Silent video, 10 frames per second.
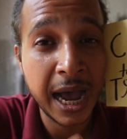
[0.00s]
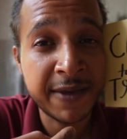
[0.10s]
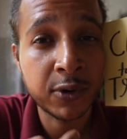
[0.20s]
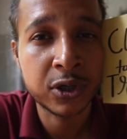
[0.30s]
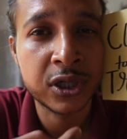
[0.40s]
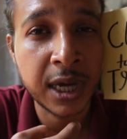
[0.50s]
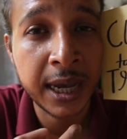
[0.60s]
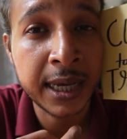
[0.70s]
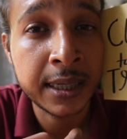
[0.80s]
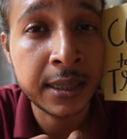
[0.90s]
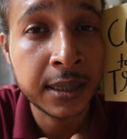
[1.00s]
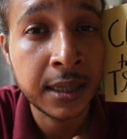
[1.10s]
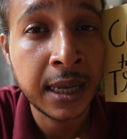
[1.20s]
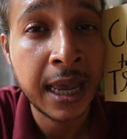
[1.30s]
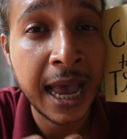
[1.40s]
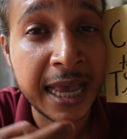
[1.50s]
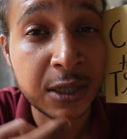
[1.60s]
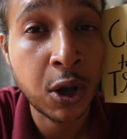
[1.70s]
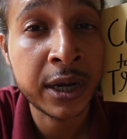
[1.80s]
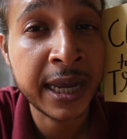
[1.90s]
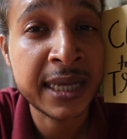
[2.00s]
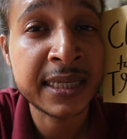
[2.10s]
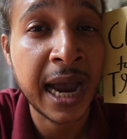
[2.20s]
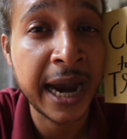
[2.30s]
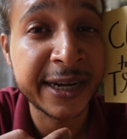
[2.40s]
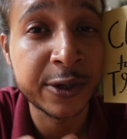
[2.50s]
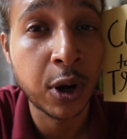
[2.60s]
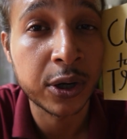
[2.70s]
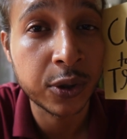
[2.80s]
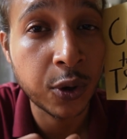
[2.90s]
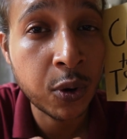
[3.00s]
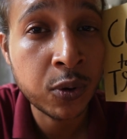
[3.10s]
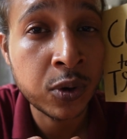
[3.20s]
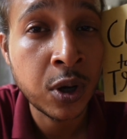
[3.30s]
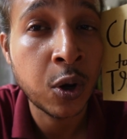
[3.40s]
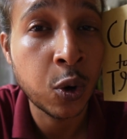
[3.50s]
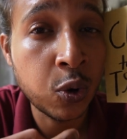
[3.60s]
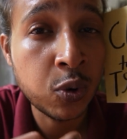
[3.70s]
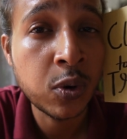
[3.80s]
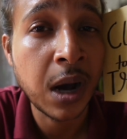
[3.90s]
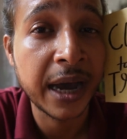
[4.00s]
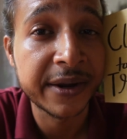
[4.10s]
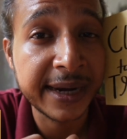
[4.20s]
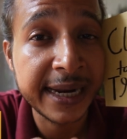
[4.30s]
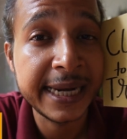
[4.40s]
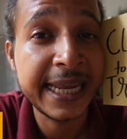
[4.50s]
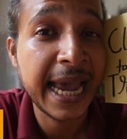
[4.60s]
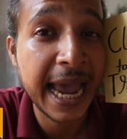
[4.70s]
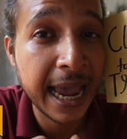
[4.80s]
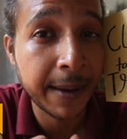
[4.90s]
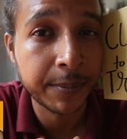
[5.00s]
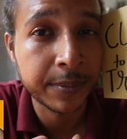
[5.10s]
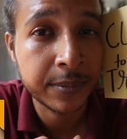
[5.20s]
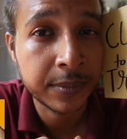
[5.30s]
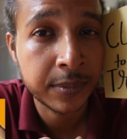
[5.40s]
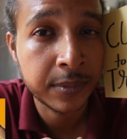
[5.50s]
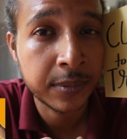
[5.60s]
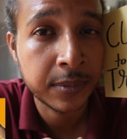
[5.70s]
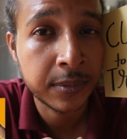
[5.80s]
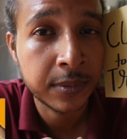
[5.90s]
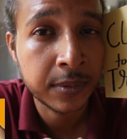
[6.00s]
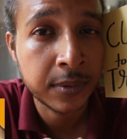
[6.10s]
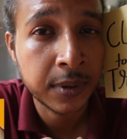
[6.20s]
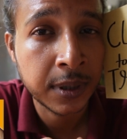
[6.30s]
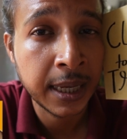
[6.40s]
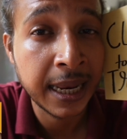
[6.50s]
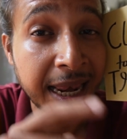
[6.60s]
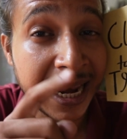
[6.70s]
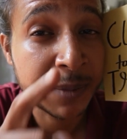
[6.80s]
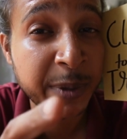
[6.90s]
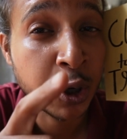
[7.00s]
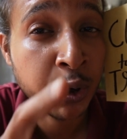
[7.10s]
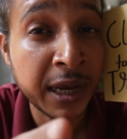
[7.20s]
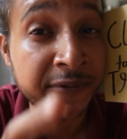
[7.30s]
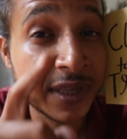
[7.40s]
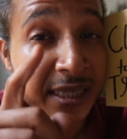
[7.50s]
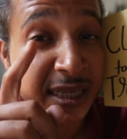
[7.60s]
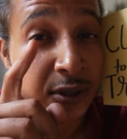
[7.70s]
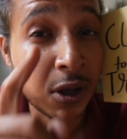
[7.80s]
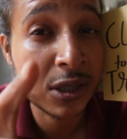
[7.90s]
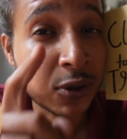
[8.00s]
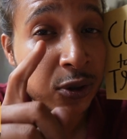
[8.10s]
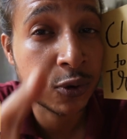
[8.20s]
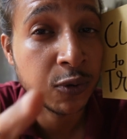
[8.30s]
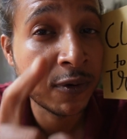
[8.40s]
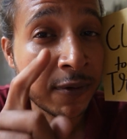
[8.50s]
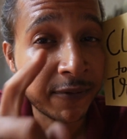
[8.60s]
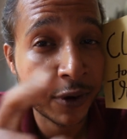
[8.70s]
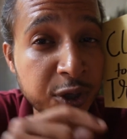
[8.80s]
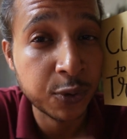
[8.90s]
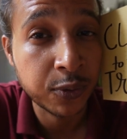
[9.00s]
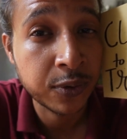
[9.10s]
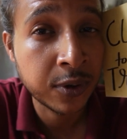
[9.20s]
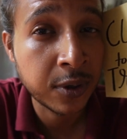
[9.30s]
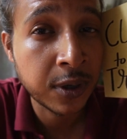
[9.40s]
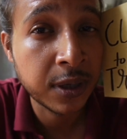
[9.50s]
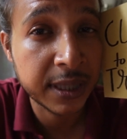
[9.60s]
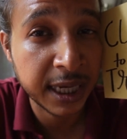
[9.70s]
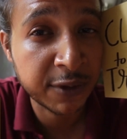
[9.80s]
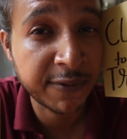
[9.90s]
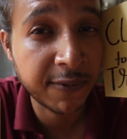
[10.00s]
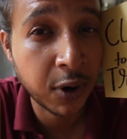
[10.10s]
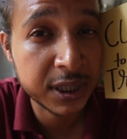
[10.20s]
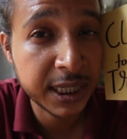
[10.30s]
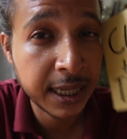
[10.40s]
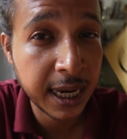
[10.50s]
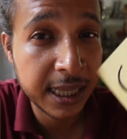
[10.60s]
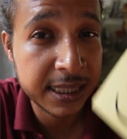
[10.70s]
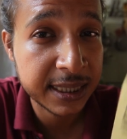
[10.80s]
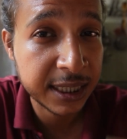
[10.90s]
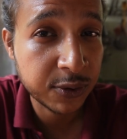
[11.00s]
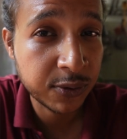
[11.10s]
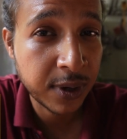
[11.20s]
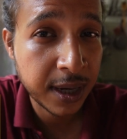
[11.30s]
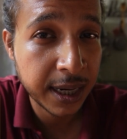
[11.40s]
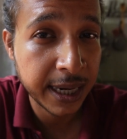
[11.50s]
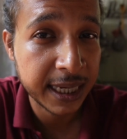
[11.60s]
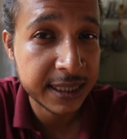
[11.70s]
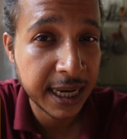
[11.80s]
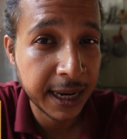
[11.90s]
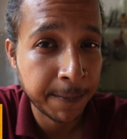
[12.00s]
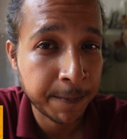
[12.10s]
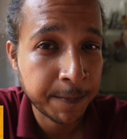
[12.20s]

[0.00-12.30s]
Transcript: I was shy as long as I did not know who I really am. Let me know if this is also true for you. Thank you for watching. I'll see you next time.